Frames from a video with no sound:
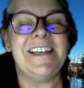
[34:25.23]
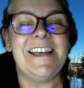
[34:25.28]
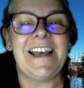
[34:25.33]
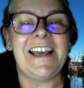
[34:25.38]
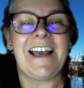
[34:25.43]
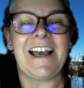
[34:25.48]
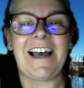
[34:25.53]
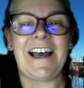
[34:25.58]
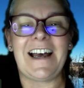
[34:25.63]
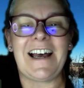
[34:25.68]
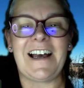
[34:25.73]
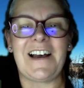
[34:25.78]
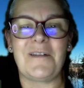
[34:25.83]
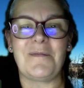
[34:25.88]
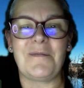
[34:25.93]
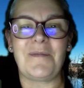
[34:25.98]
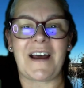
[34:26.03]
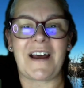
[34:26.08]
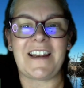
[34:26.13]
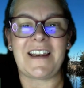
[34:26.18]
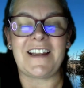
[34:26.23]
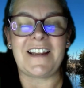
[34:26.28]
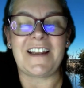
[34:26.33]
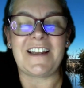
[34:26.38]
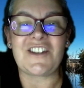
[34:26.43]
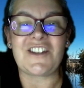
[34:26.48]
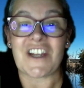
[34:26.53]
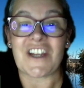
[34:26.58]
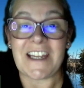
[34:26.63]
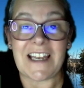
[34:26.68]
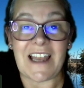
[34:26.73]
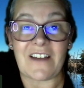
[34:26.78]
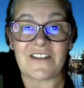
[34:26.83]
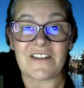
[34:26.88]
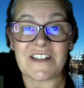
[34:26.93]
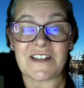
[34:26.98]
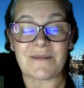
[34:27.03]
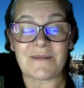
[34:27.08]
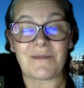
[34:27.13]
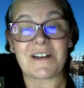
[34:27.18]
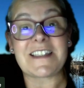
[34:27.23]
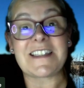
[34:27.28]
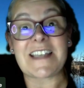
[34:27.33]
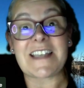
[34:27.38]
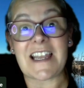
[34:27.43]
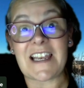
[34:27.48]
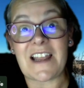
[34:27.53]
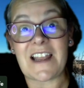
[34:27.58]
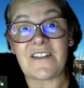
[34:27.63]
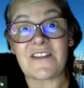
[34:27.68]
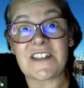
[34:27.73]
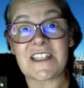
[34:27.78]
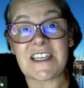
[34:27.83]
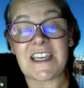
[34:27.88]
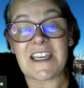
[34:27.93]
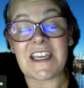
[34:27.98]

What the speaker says: But she loves it. My son loves it.